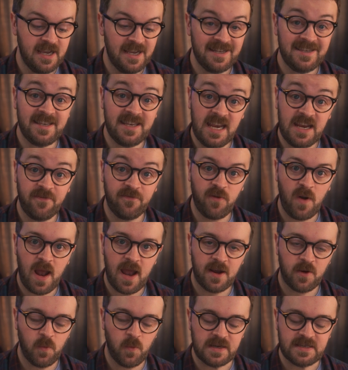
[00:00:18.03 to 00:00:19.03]

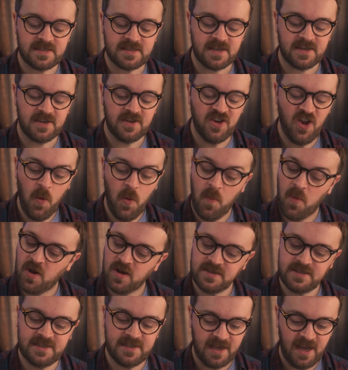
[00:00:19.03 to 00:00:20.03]
Defrag wasted no
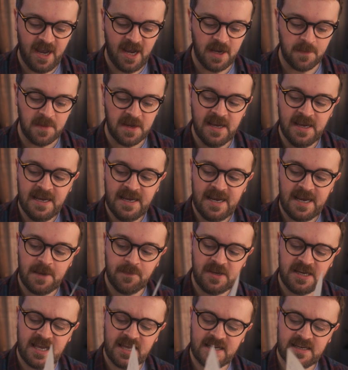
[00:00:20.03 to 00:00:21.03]
more time in
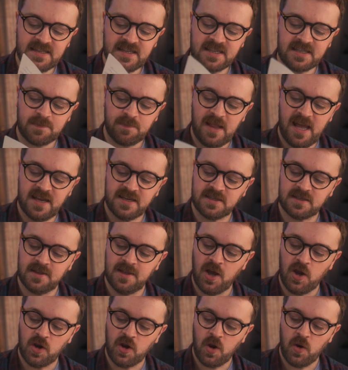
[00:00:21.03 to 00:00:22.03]
beginning the splash
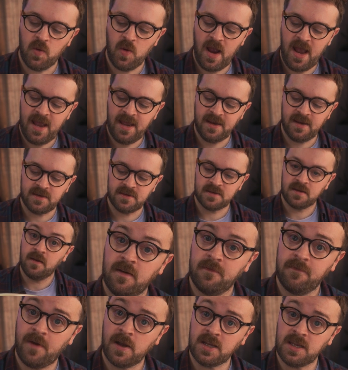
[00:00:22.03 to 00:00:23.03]
logo and
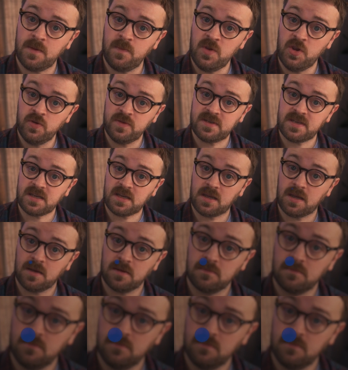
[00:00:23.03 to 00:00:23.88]
funky music.